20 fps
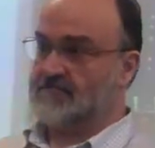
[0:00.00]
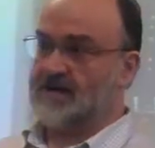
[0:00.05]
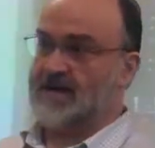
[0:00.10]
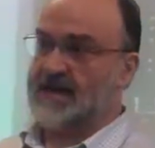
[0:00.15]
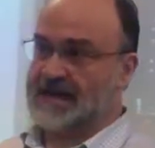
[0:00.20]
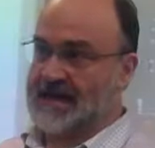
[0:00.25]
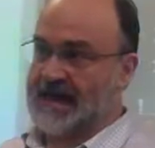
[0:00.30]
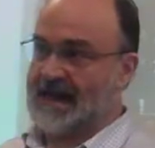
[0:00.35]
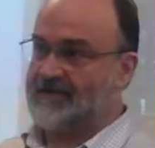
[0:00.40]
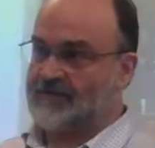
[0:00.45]

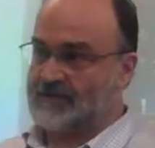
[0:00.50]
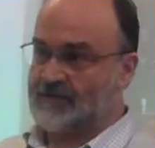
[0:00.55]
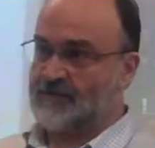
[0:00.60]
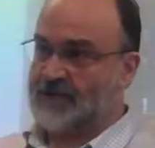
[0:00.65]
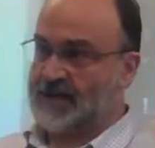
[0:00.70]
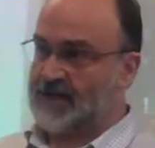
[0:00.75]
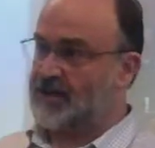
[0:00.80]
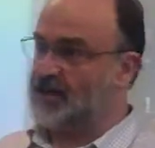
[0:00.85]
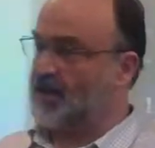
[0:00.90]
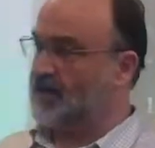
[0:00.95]
an hour a
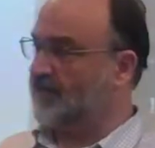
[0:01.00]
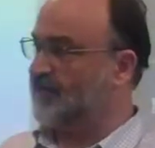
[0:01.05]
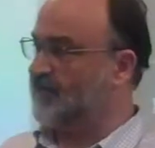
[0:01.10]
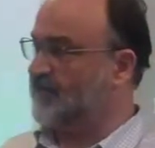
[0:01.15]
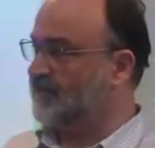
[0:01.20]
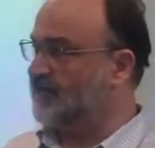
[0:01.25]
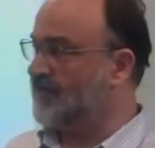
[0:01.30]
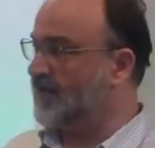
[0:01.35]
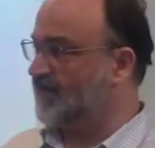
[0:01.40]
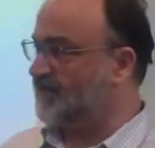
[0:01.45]
week over
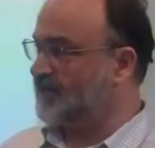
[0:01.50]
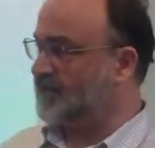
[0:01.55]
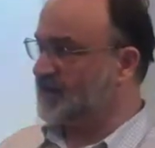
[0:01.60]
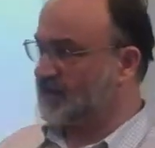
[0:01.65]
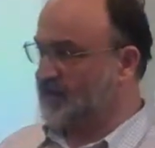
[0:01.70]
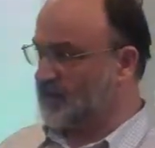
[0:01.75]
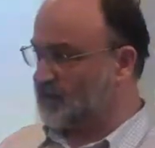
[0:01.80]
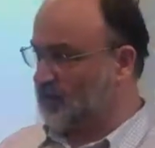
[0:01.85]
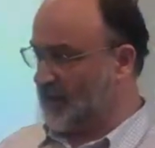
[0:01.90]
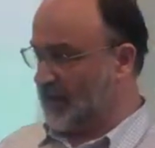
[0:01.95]
5 or
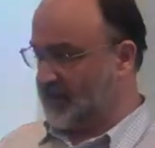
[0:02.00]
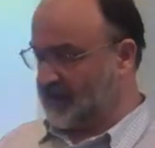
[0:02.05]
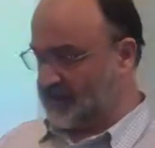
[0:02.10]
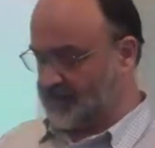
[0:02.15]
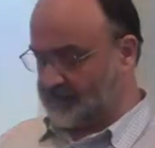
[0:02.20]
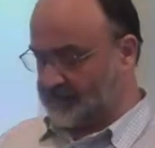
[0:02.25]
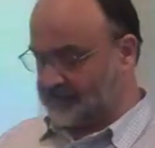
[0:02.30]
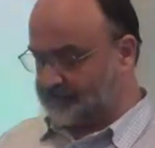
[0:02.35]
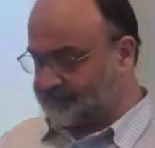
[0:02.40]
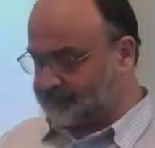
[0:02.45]
6 weeks
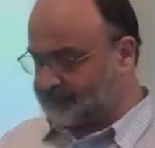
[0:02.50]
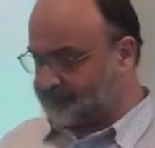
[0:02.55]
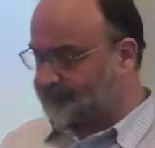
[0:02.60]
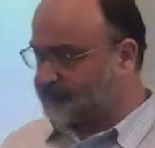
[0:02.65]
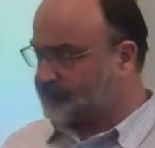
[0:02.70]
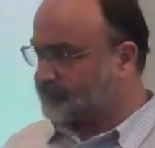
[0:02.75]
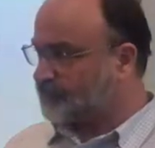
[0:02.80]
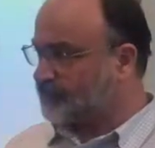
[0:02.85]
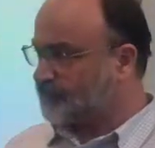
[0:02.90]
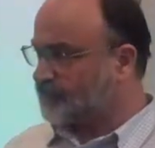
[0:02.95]

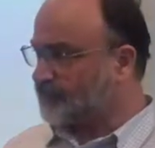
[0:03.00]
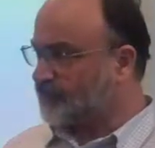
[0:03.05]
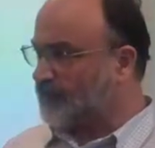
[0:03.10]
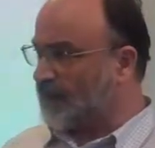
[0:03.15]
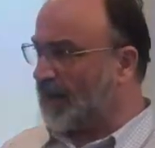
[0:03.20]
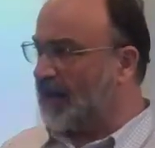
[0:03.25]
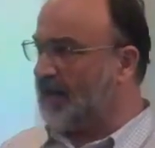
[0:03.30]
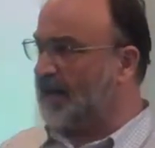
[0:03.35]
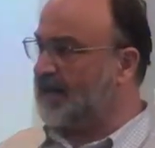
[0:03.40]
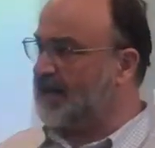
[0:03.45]

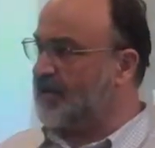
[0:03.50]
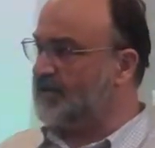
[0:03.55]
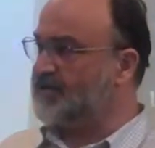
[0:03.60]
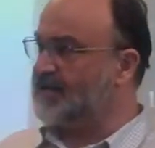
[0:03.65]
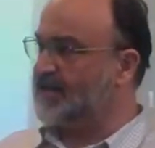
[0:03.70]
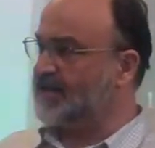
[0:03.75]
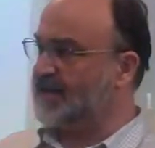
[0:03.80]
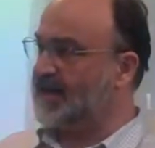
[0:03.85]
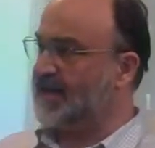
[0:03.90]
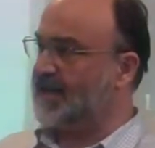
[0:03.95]

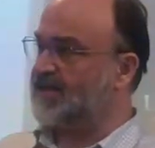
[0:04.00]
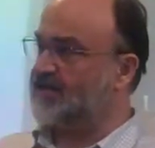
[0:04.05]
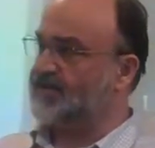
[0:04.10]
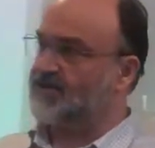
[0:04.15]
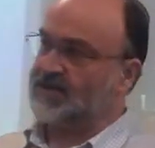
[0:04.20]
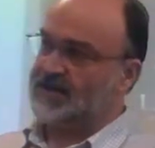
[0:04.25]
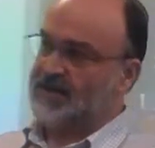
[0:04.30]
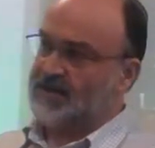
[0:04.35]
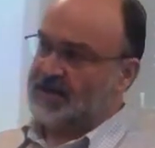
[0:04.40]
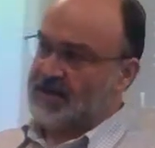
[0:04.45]
using this.
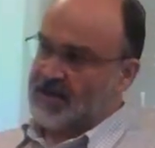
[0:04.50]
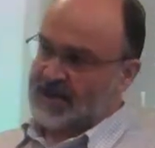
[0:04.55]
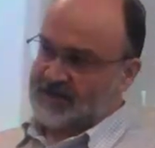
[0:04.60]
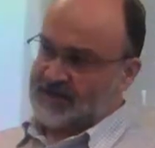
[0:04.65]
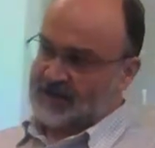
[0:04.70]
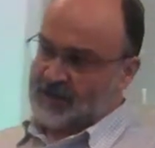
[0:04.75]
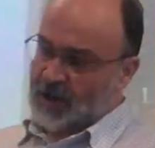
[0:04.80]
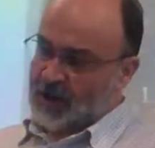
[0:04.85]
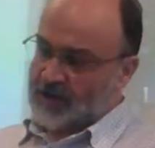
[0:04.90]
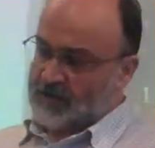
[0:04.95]
And
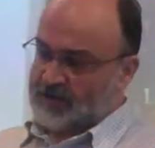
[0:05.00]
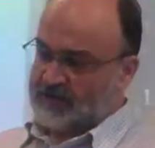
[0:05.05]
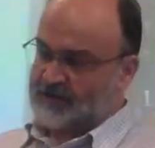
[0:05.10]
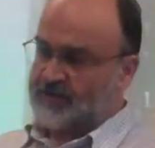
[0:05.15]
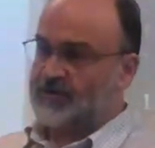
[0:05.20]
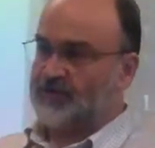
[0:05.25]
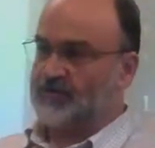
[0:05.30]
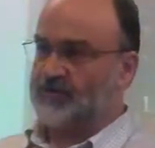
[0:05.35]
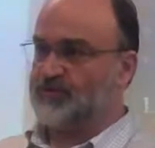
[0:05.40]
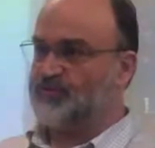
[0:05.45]
the goal, of
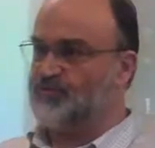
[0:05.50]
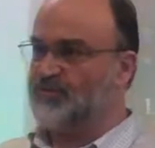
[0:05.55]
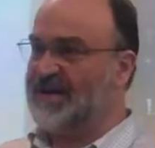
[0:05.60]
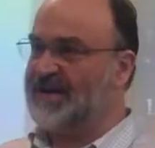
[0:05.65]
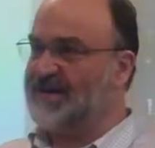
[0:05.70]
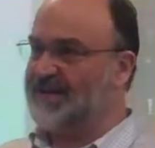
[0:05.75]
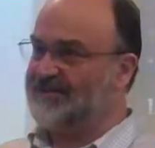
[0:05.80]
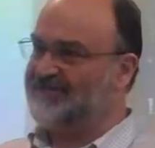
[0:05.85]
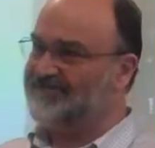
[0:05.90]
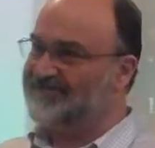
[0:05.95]
course,
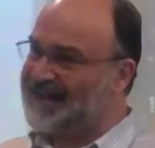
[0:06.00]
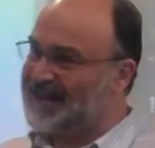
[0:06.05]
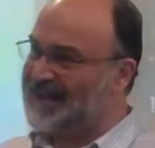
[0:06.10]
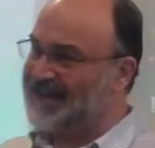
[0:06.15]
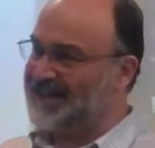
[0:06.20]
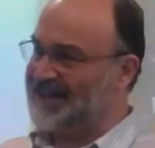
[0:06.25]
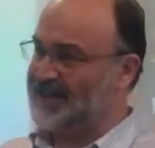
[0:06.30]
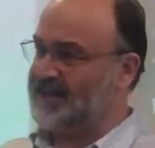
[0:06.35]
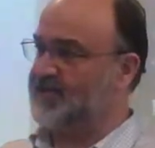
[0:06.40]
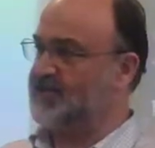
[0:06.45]
really
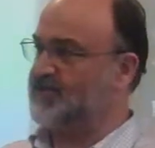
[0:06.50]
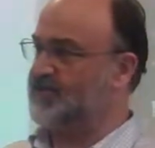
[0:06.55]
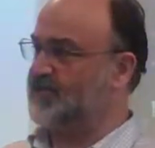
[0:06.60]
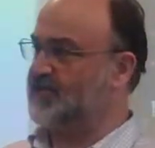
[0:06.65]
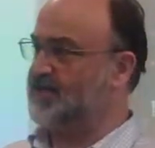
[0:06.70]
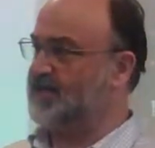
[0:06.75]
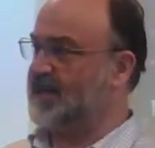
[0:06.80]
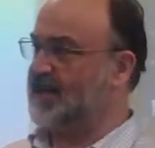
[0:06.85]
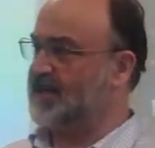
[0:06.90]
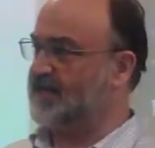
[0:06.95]
is just
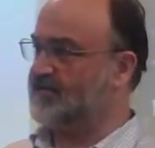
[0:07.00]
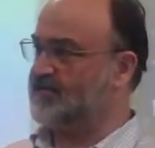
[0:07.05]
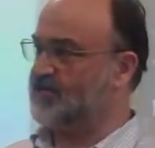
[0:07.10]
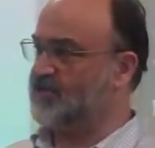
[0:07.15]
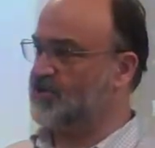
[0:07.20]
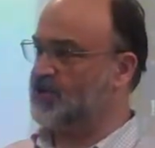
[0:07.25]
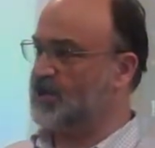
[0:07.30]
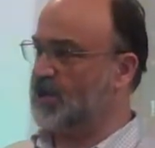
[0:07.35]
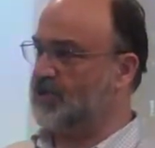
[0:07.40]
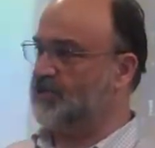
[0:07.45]
to get
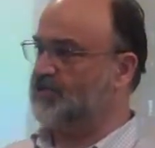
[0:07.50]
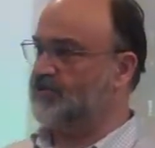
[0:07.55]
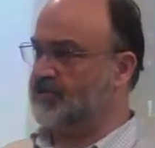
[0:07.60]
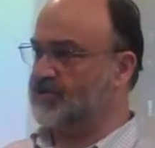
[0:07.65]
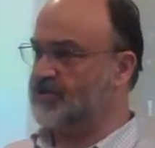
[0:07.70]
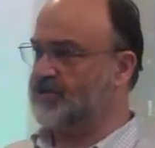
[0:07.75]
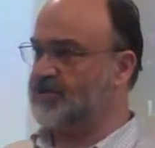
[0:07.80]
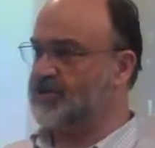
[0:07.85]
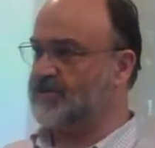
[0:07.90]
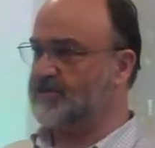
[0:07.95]

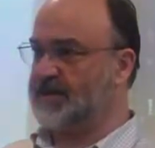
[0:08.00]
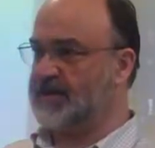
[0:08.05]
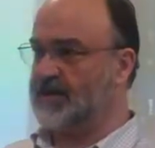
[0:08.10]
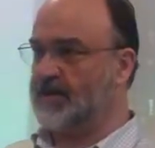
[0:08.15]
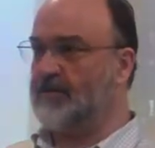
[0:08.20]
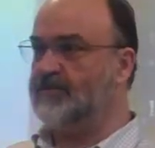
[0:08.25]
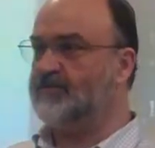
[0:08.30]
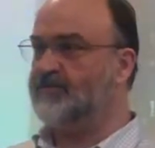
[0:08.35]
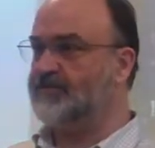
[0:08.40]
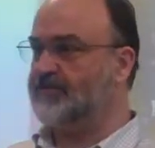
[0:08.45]
children to be
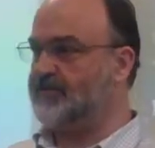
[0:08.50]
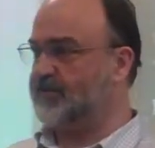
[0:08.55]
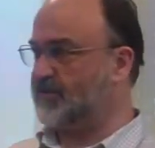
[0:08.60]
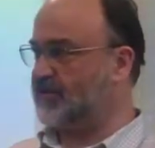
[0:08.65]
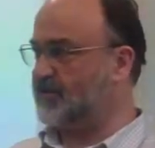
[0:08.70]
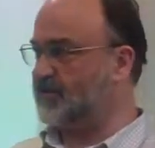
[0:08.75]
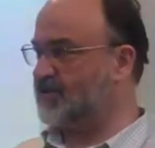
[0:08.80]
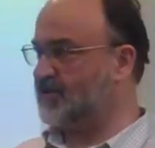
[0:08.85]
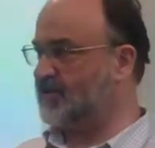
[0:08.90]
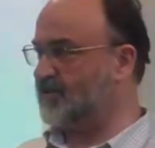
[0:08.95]

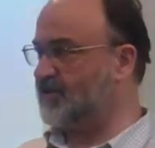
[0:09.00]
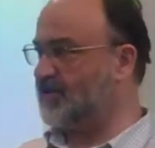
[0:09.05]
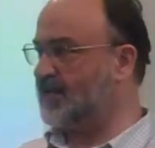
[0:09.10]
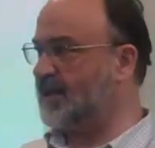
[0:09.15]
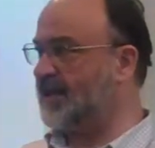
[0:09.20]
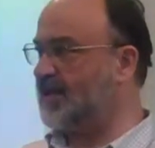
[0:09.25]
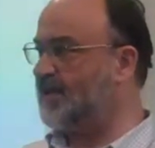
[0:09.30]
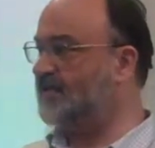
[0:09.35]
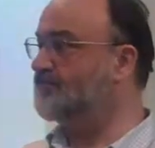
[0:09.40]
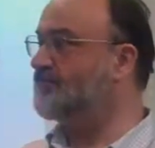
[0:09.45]
confident that
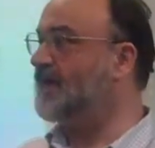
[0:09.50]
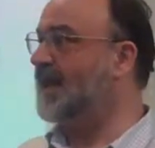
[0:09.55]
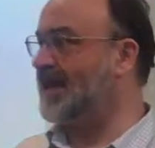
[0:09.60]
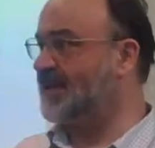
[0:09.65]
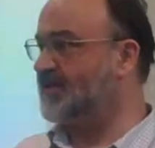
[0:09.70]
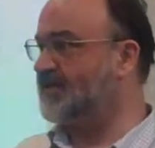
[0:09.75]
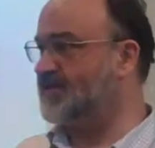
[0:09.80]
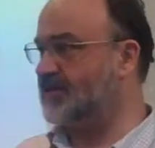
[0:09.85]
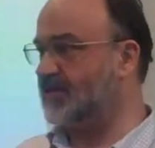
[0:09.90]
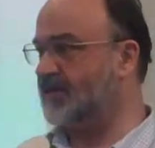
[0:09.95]
they can make
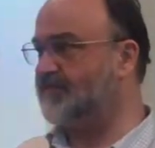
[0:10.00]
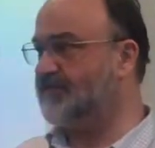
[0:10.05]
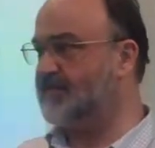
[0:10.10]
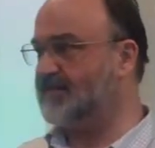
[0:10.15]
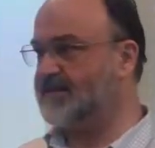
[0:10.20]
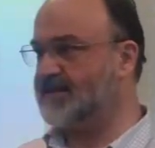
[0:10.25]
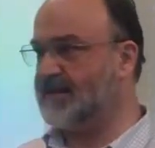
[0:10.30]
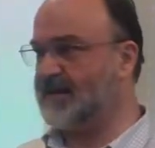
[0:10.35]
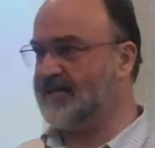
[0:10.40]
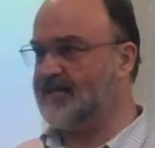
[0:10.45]
stuff
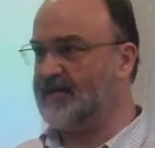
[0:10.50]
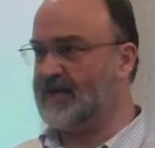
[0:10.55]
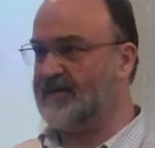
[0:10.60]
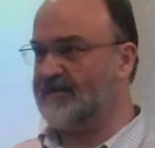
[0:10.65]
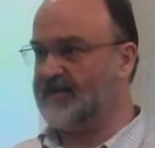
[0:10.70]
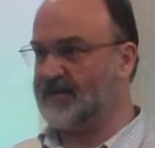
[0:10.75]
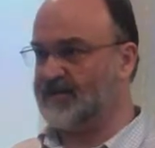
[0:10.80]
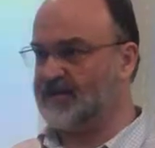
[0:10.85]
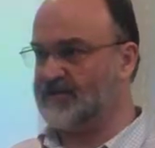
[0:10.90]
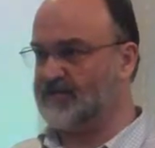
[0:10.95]
instead of
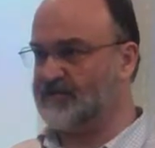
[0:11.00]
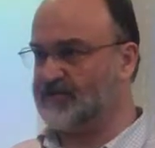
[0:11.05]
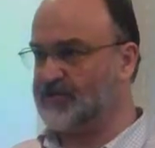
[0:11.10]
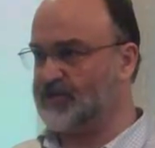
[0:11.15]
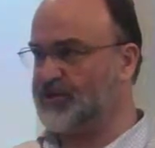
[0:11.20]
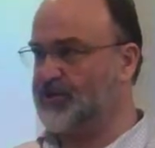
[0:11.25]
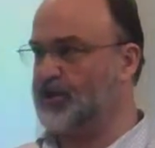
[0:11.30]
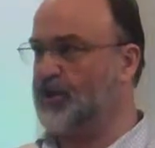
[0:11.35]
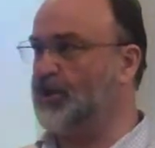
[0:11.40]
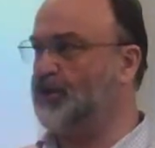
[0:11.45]
having to
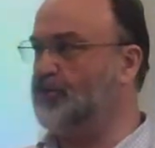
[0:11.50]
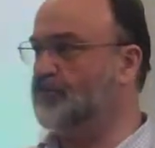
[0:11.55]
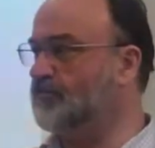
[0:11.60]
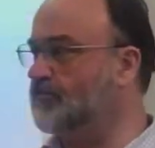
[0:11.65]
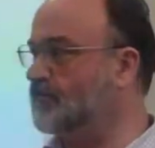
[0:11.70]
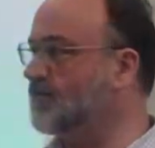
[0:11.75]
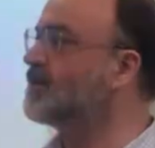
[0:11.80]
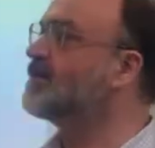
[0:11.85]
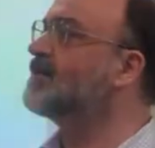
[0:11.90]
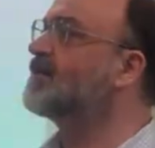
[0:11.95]

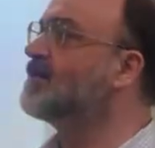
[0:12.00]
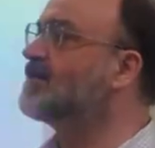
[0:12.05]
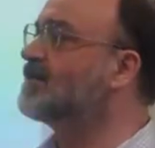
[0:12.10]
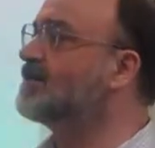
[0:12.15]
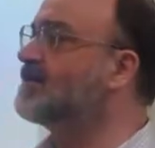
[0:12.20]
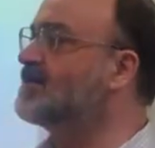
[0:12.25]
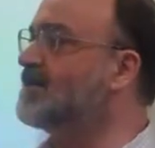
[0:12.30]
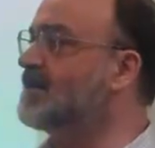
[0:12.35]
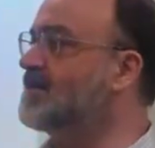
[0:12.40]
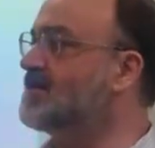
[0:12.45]
assume
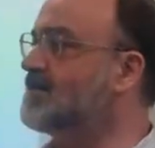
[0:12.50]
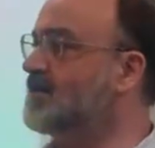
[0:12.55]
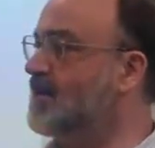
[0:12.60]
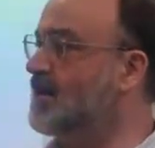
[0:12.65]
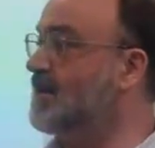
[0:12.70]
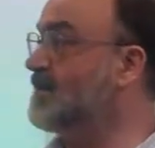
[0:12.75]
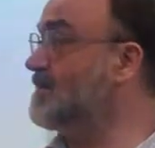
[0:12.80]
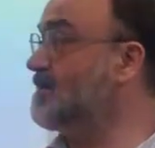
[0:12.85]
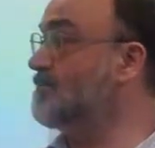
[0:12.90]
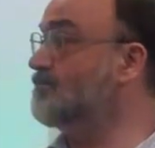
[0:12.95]
that
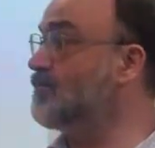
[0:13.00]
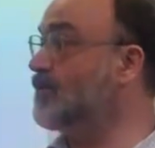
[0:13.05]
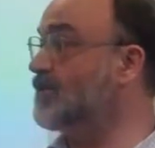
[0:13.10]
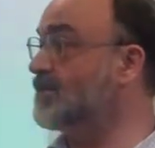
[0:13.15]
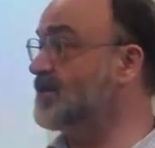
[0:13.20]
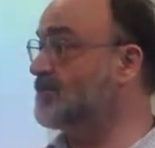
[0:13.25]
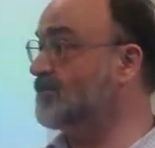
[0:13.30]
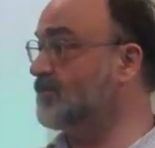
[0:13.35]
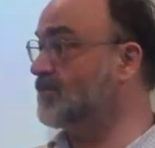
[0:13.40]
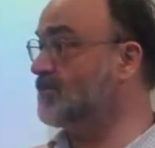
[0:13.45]
is
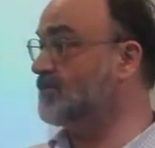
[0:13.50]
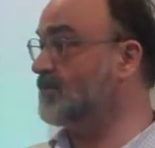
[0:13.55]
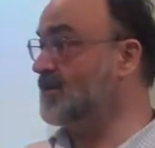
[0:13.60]
impossible.